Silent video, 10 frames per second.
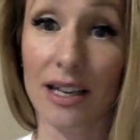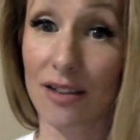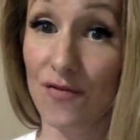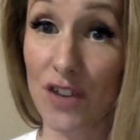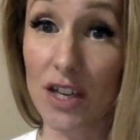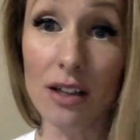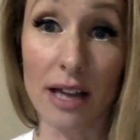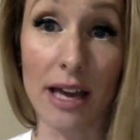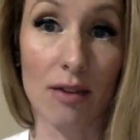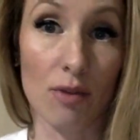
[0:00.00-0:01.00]
It can feel,
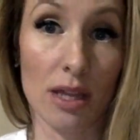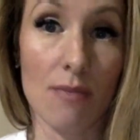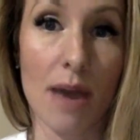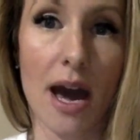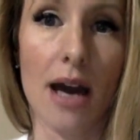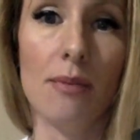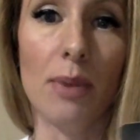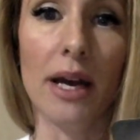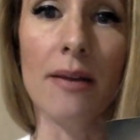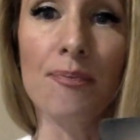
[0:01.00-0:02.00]
like, really bad,
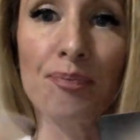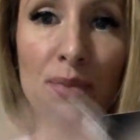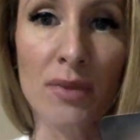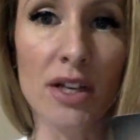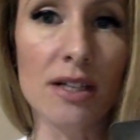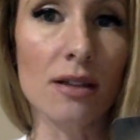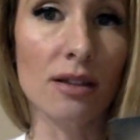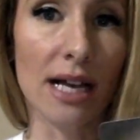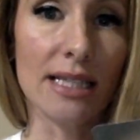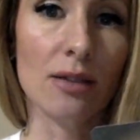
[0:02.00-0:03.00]
but there's a
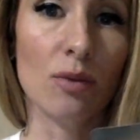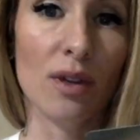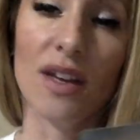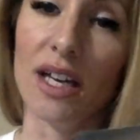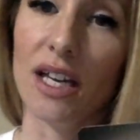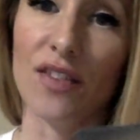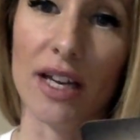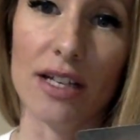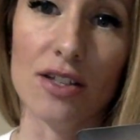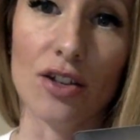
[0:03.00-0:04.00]
lesson within it
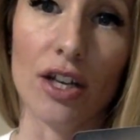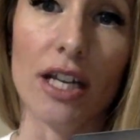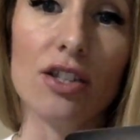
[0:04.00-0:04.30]
that is good.